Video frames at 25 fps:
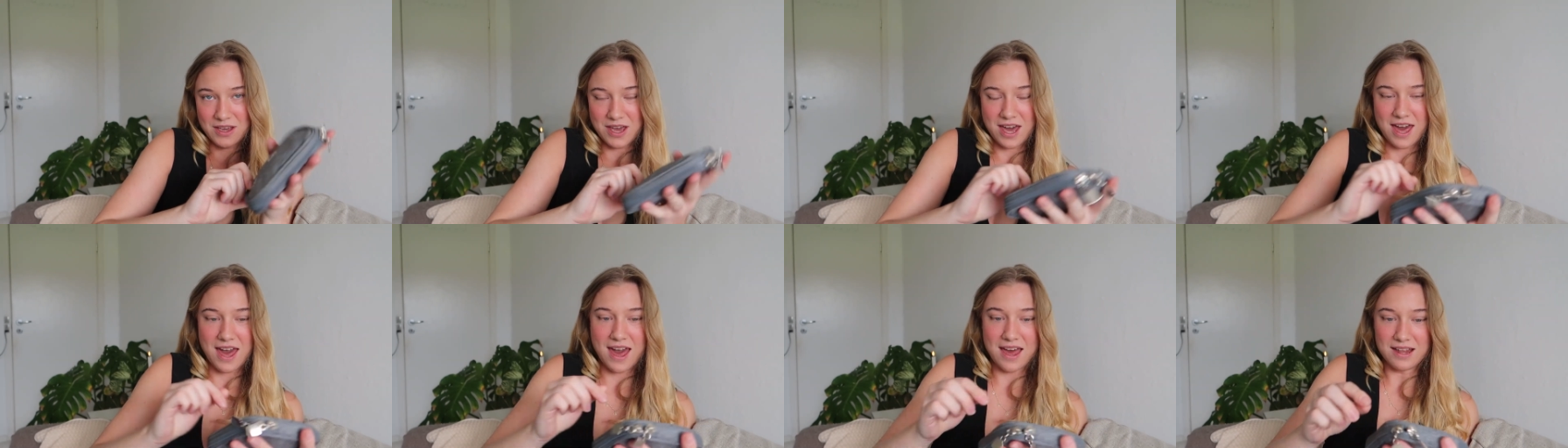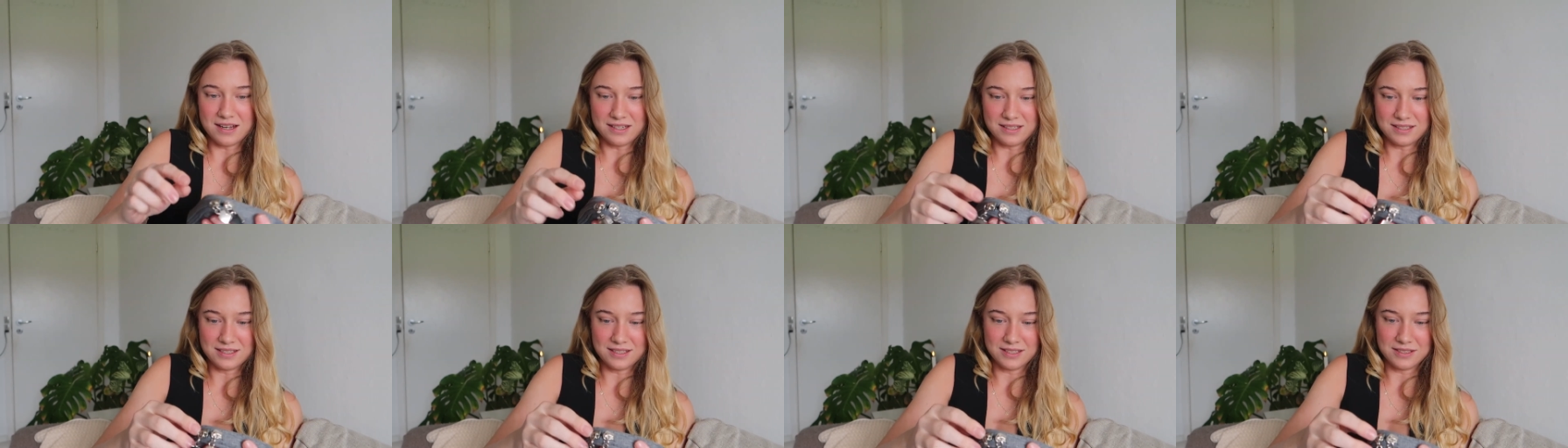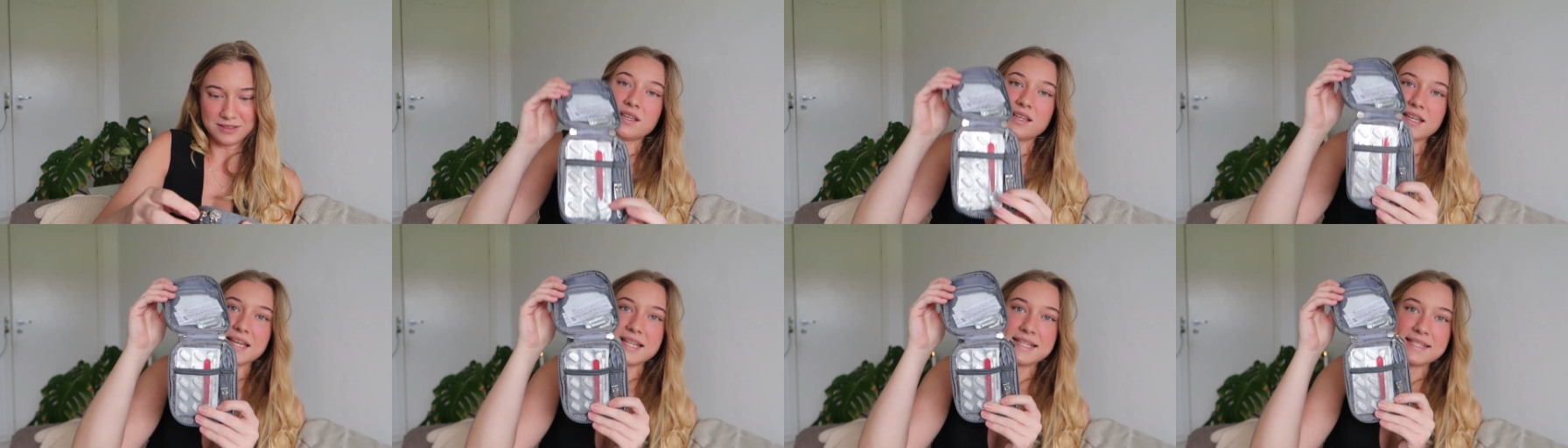and
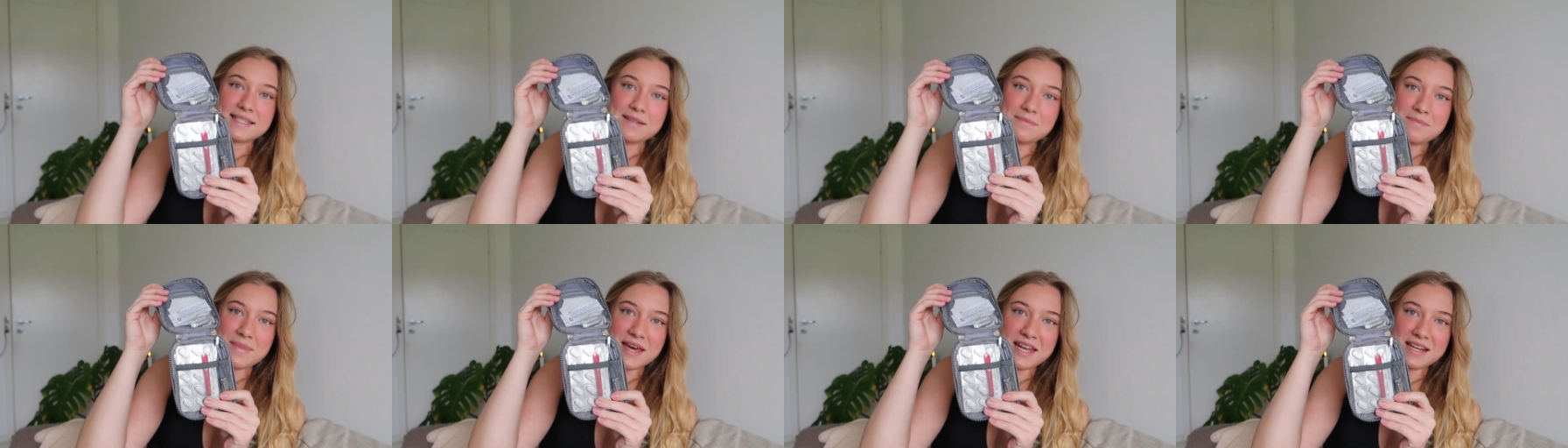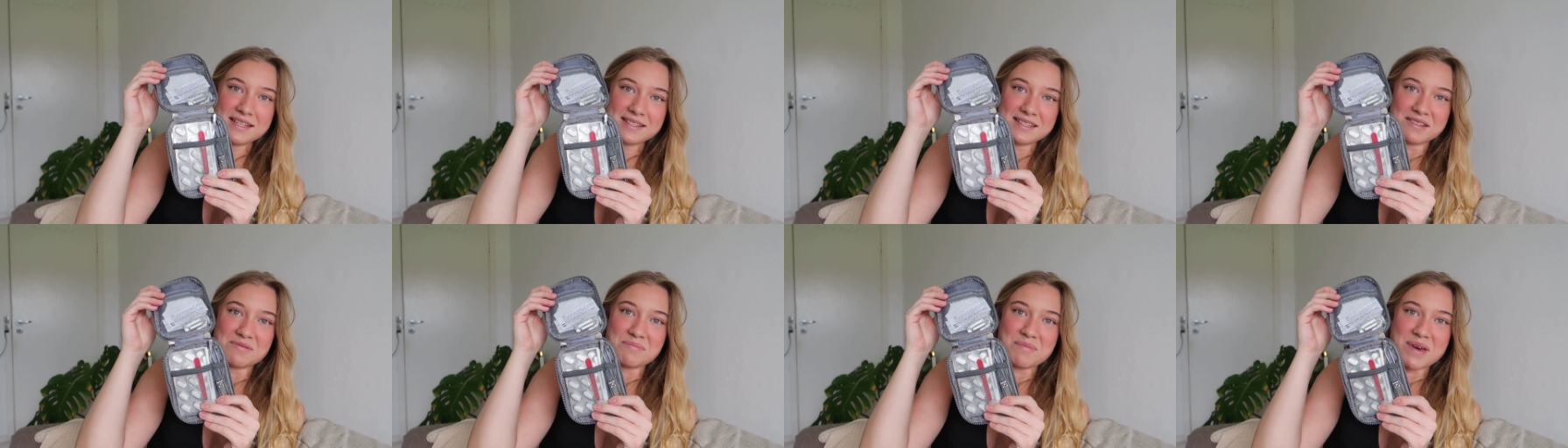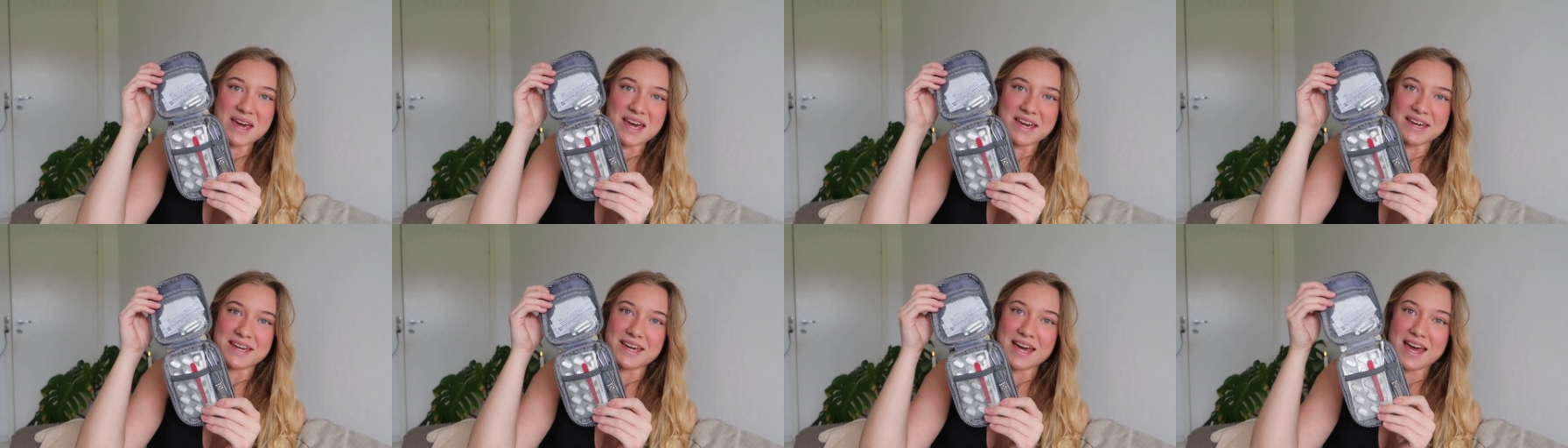it's a medicine
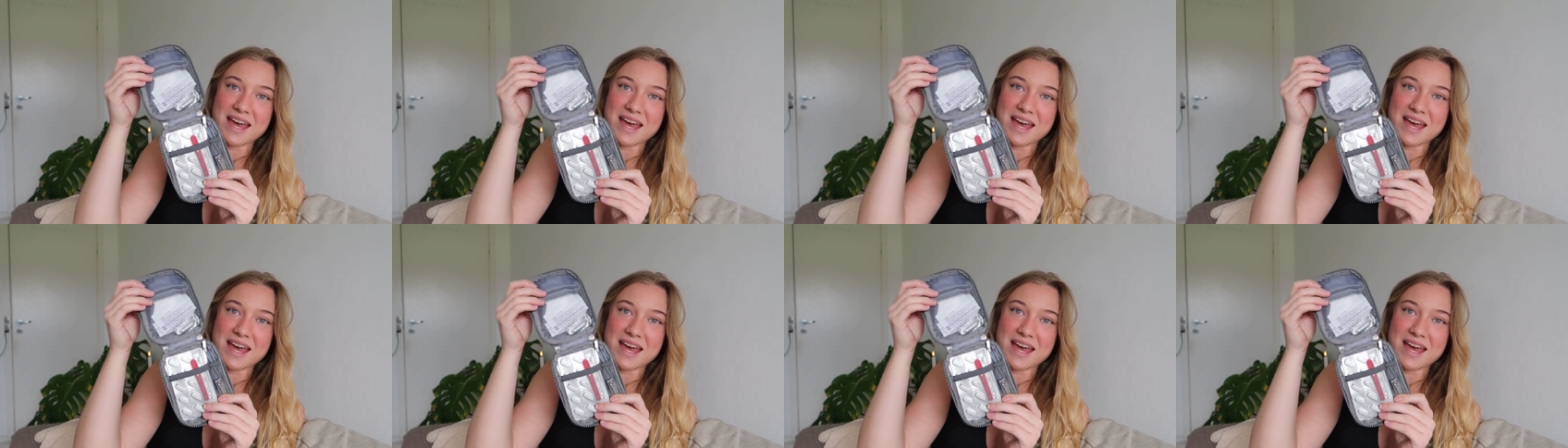bag,